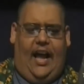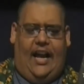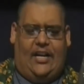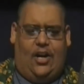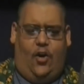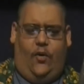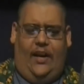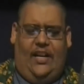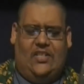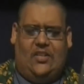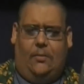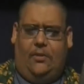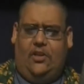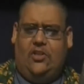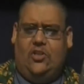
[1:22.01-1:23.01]
I know it has
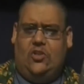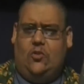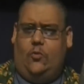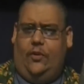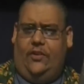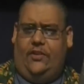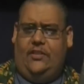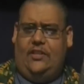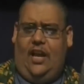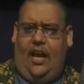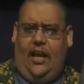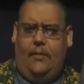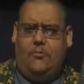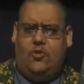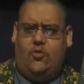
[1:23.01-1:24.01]
something to do with
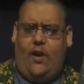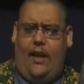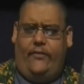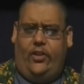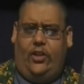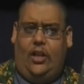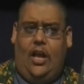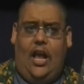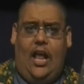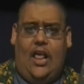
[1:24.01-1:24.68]
time travel.